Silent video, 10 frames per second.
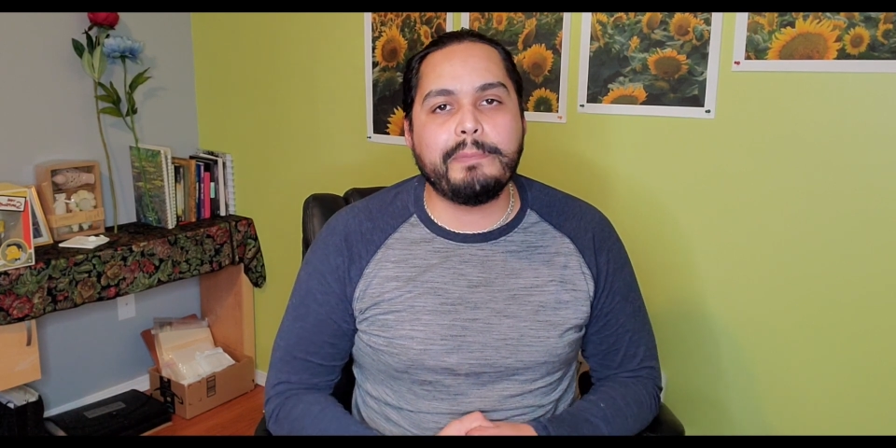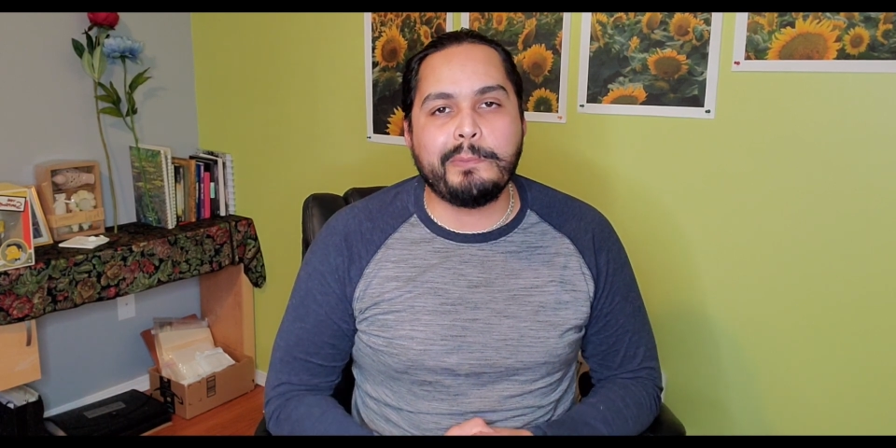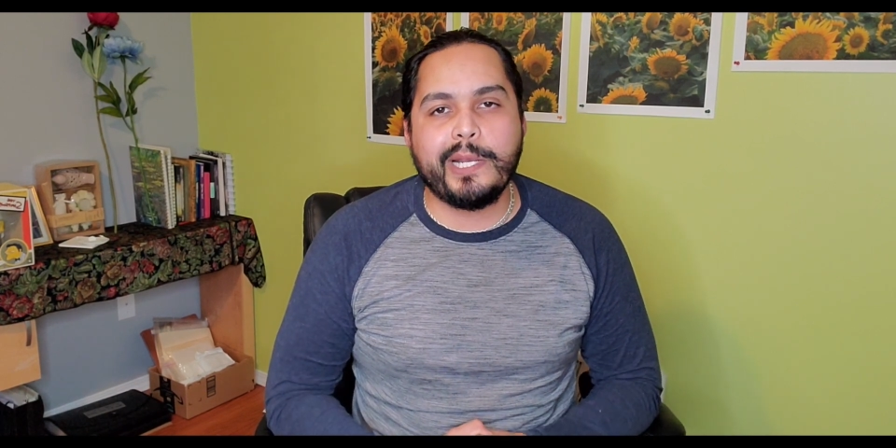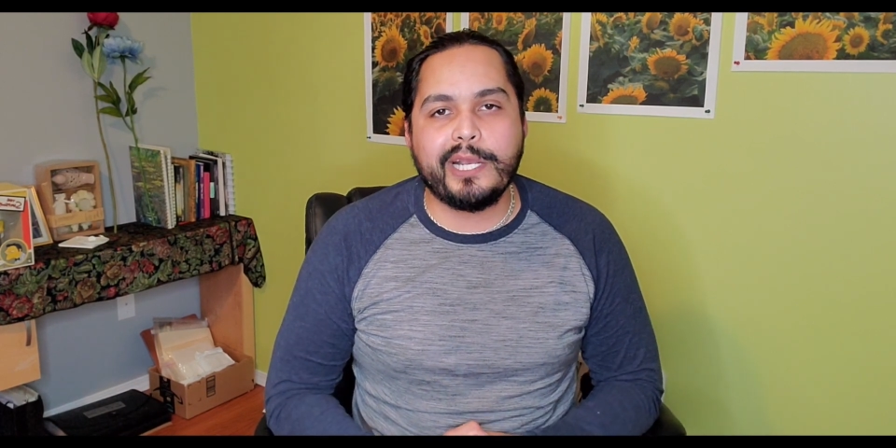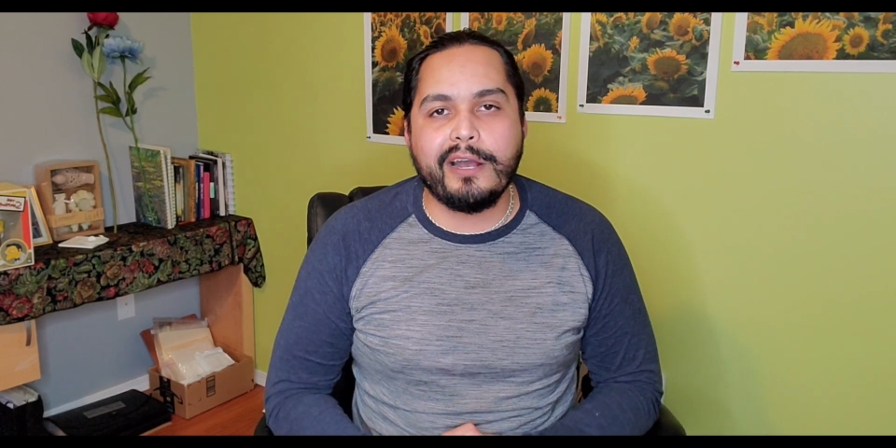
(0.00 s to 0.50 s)
of
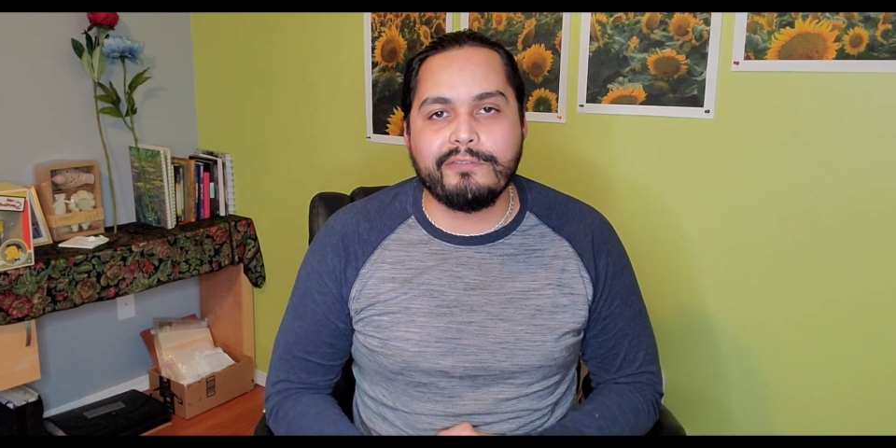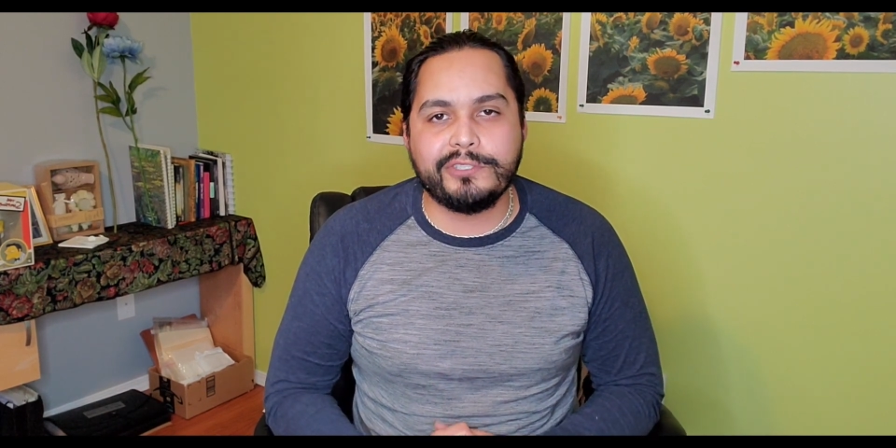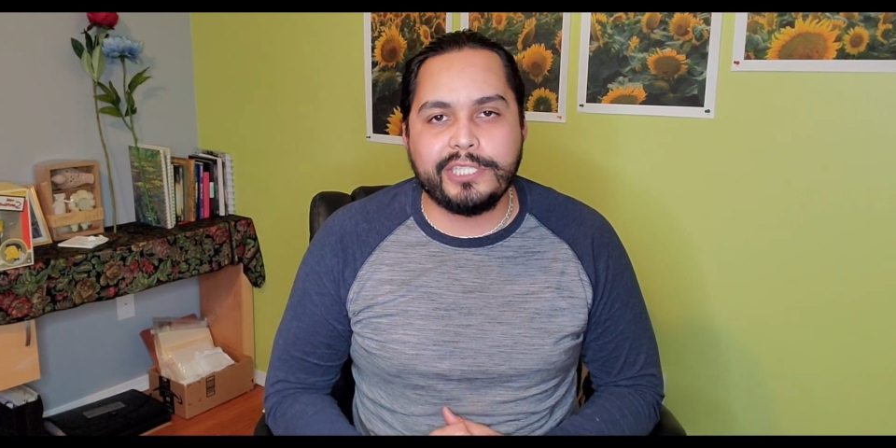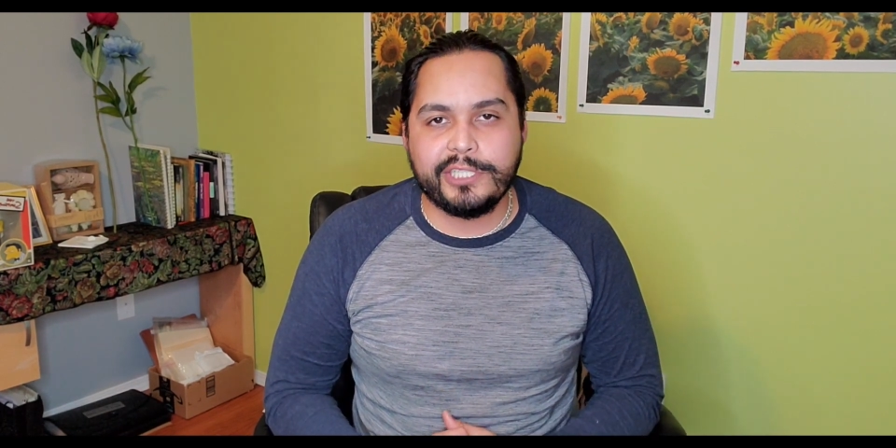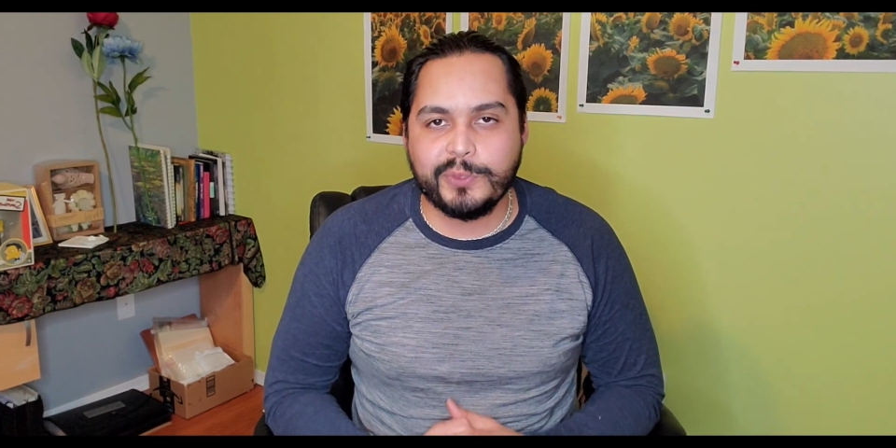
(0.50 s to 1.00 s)
my
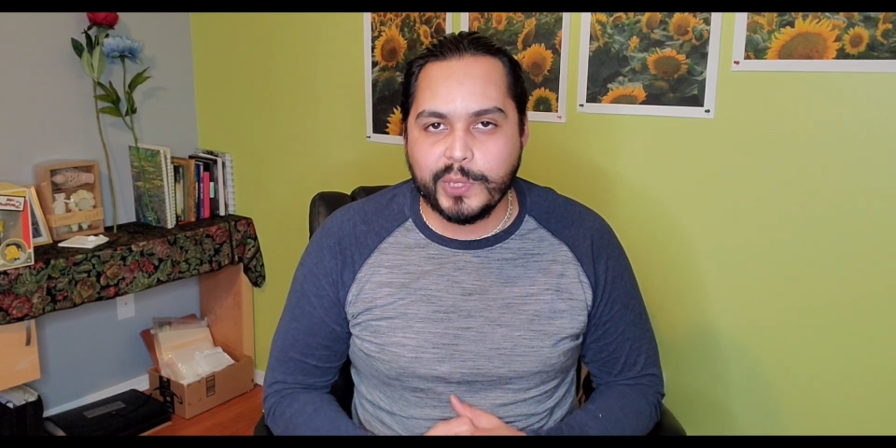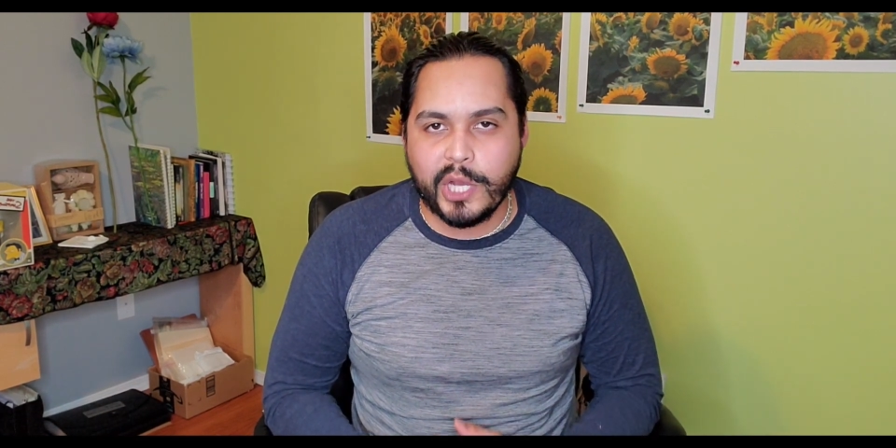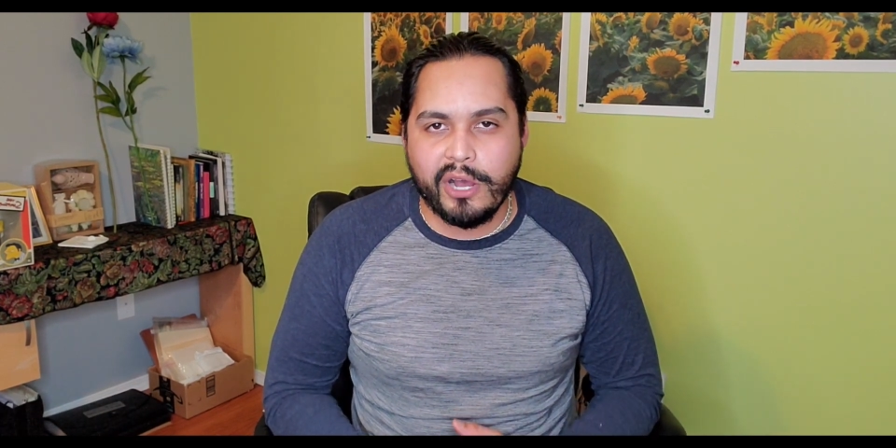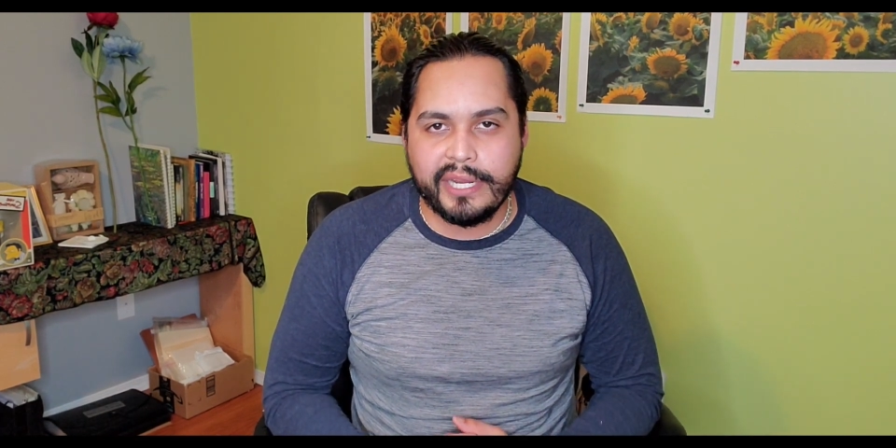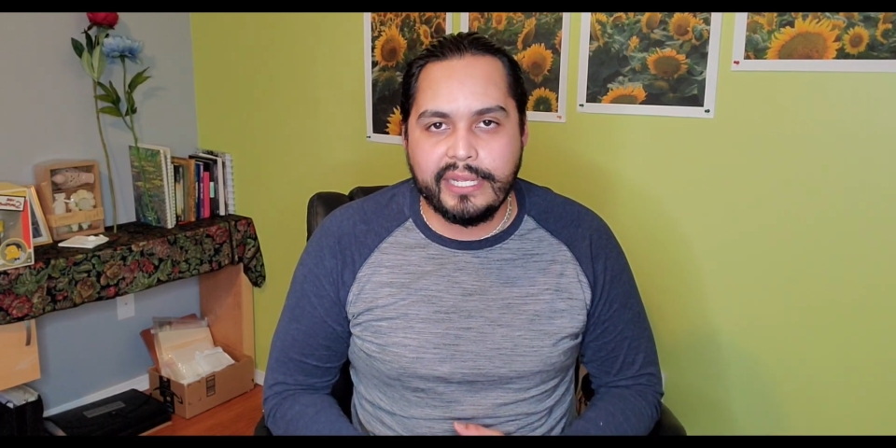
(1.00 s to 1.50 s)
conversation with
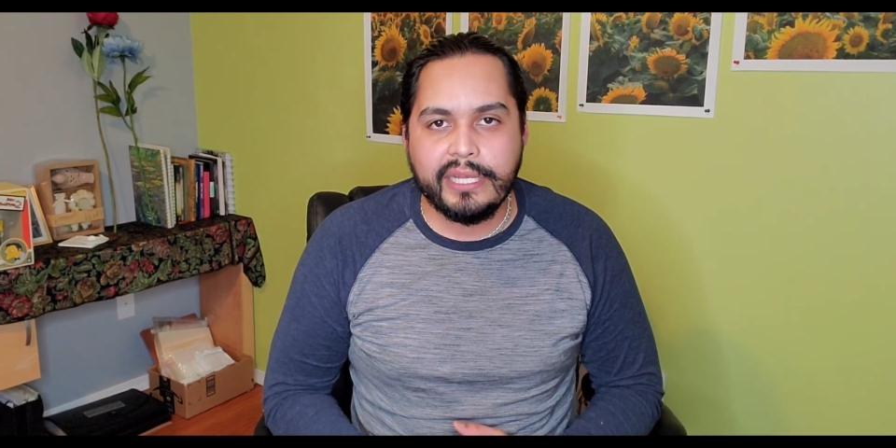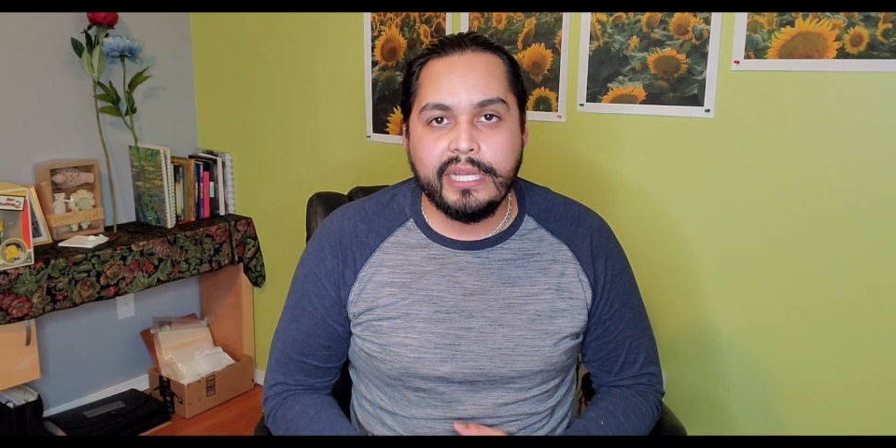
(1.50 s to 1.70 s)
Connie.